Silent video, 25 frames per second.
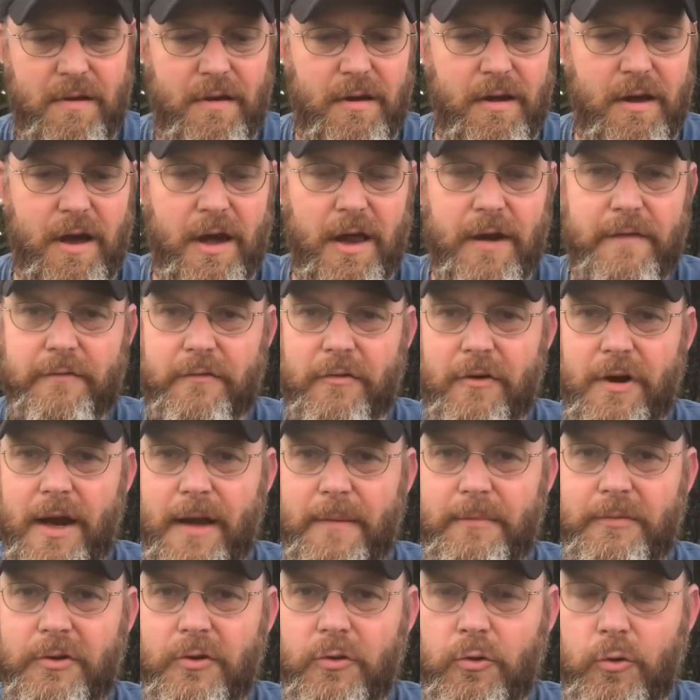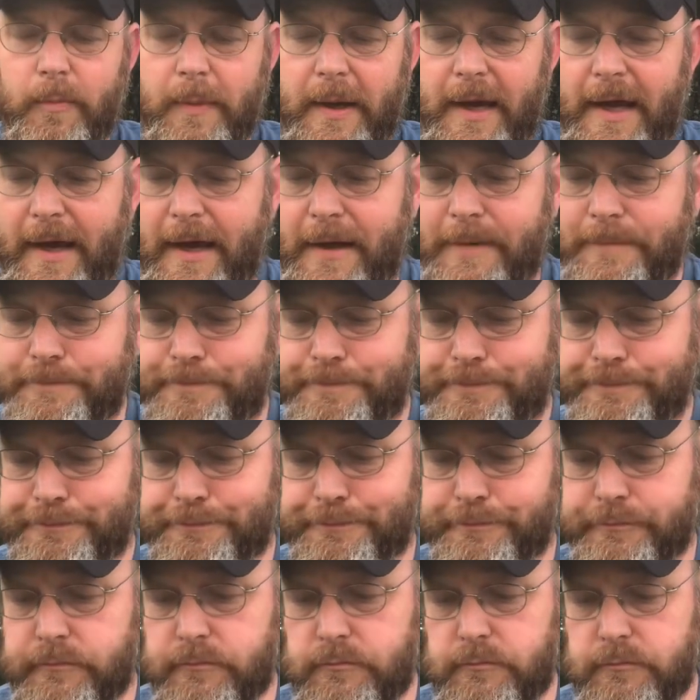olive drab tool bag
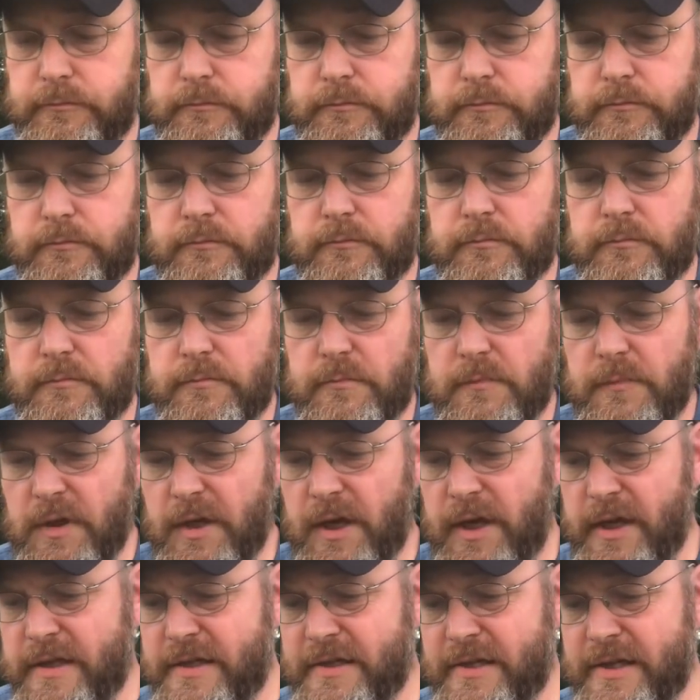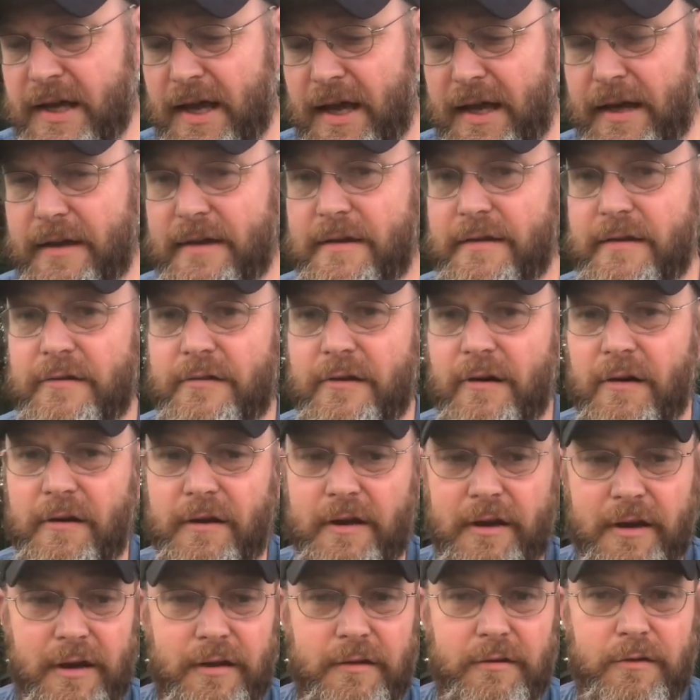and decided to turn
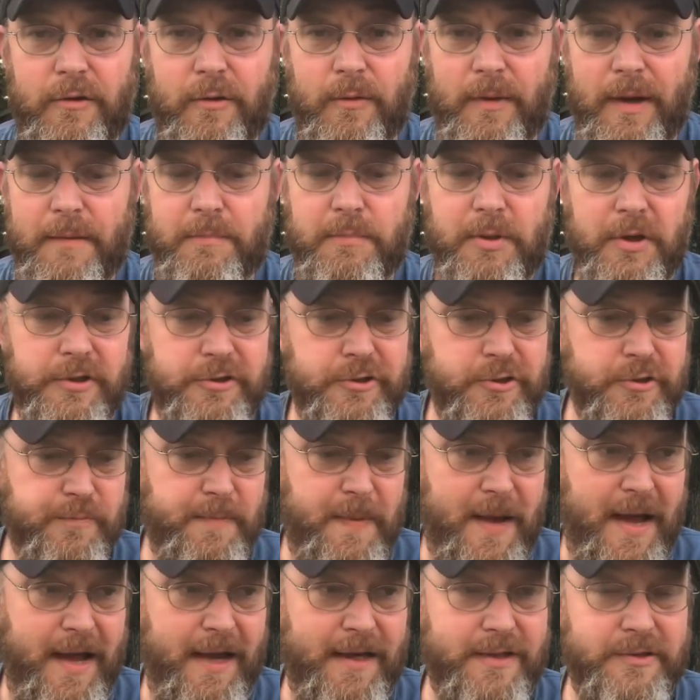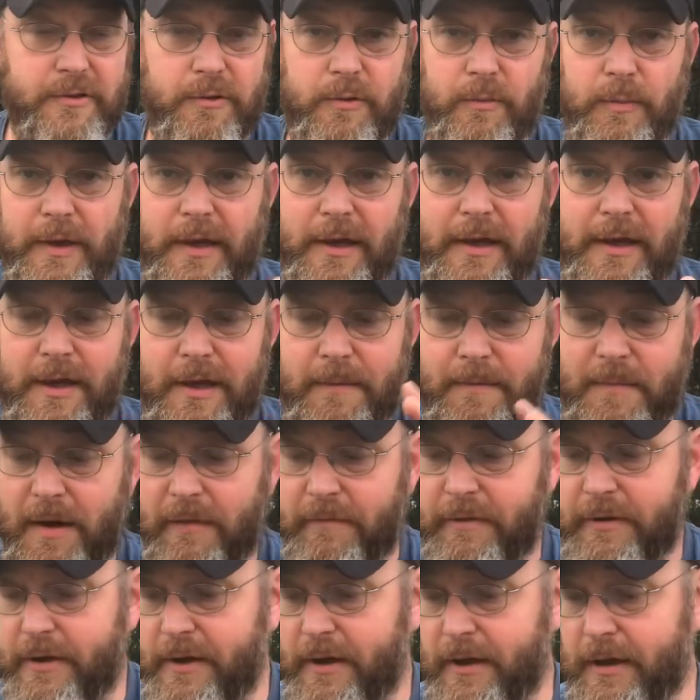it into a butcher's bag so that we can keep
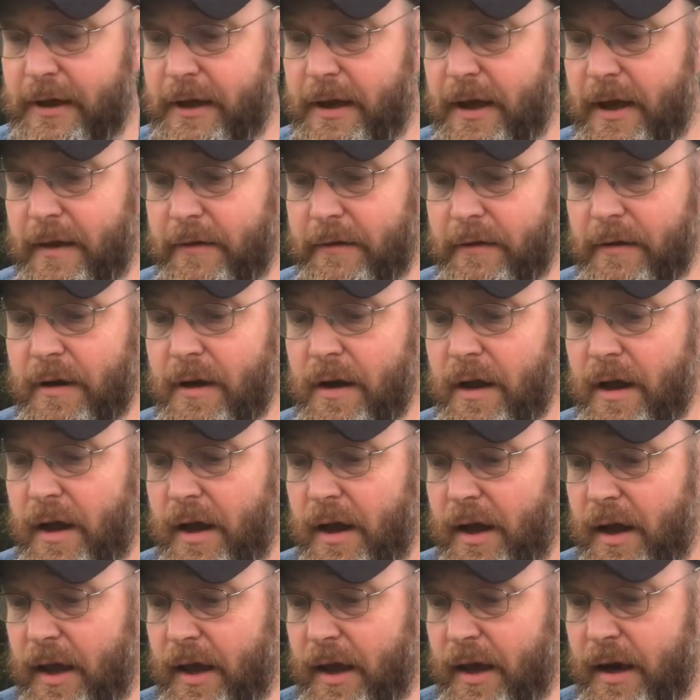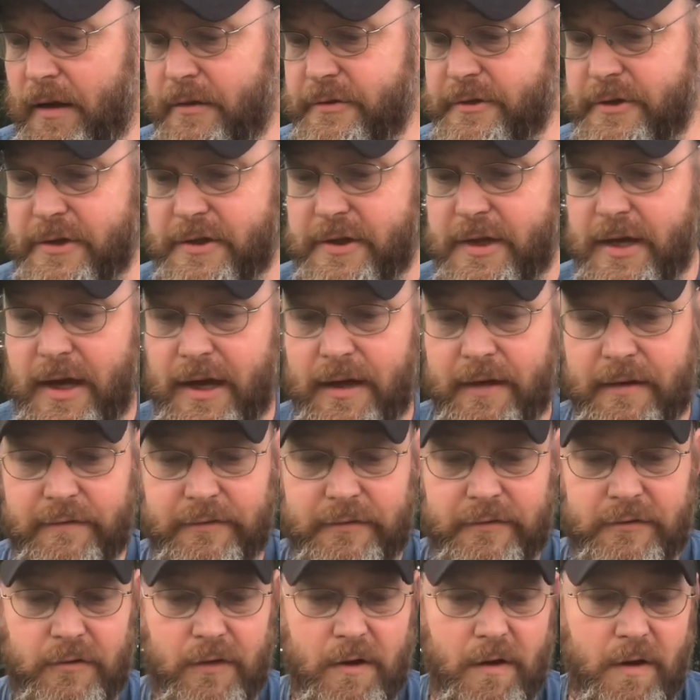everything together. And I'll just kind of
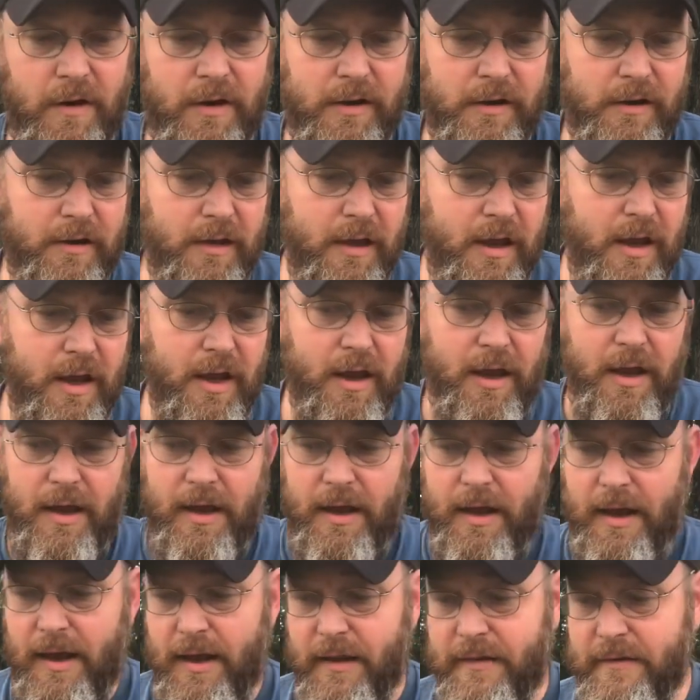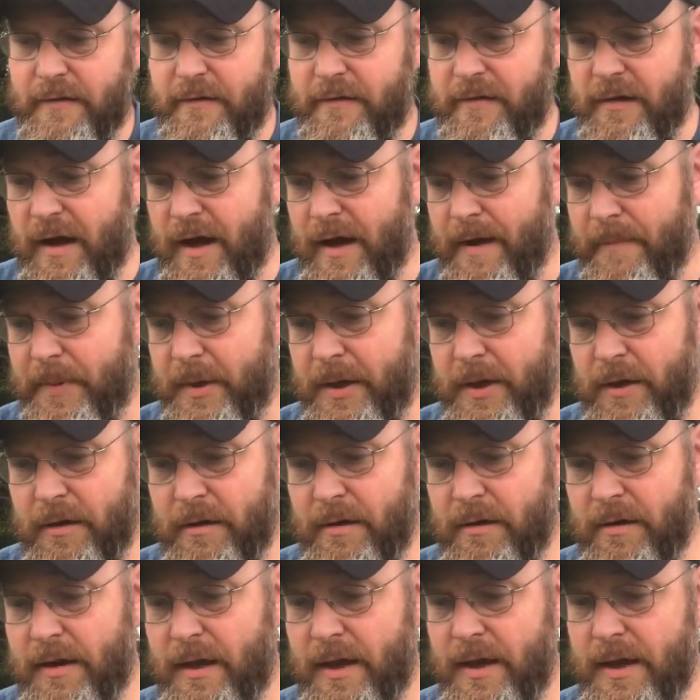start at the top
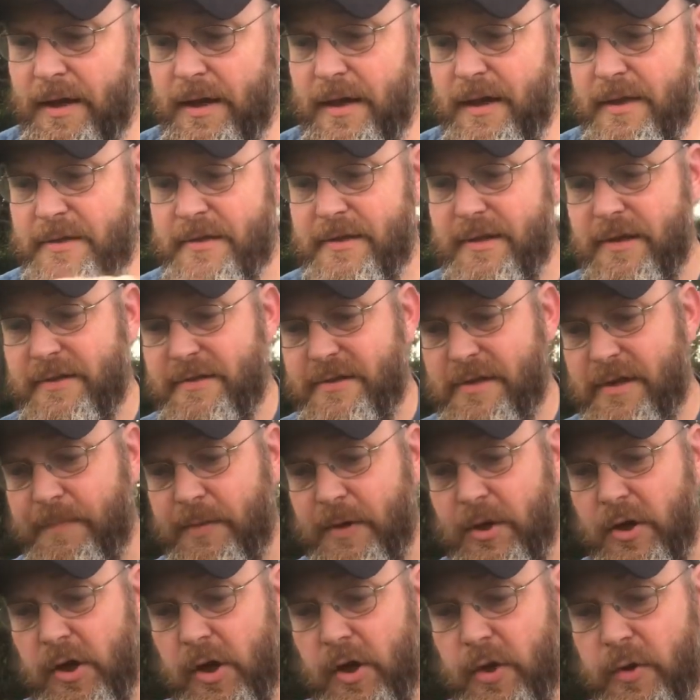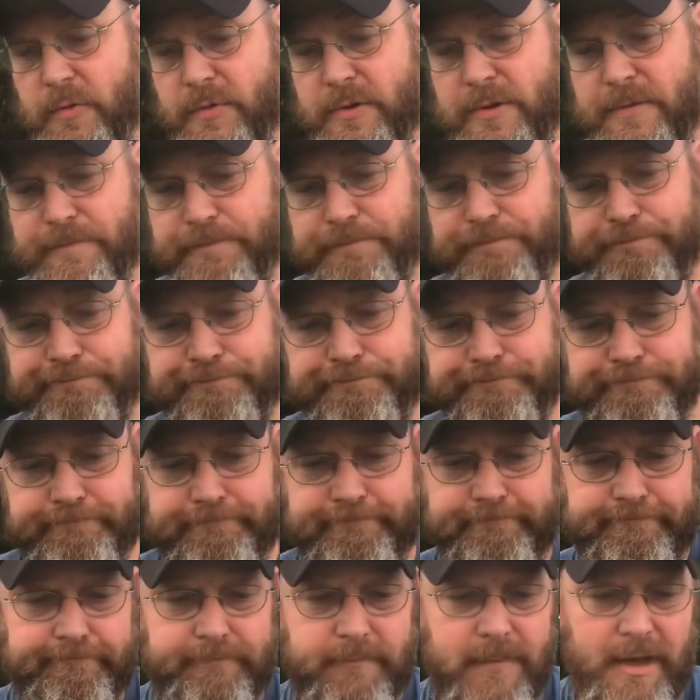here. It's a zipper close,
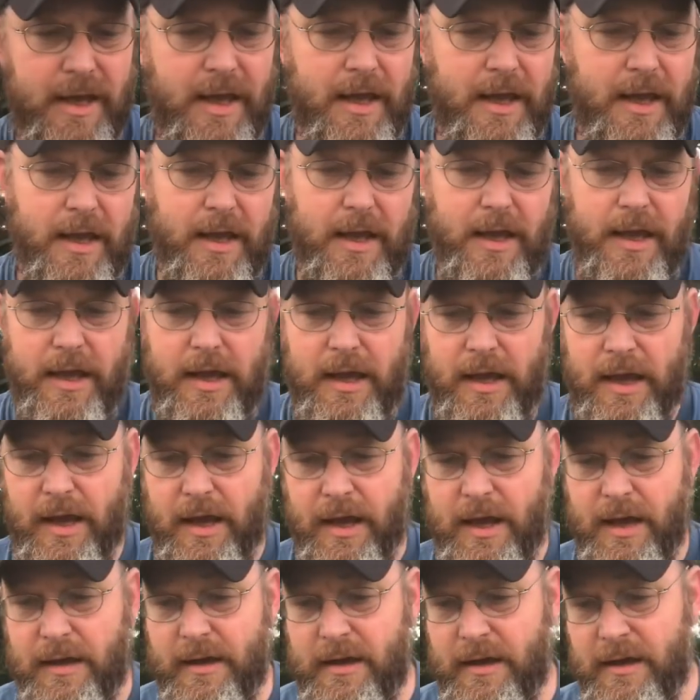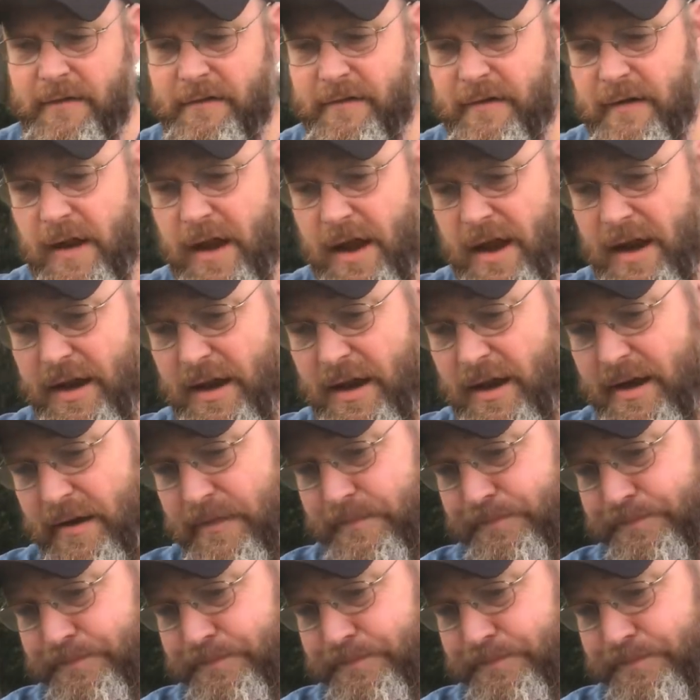and it's like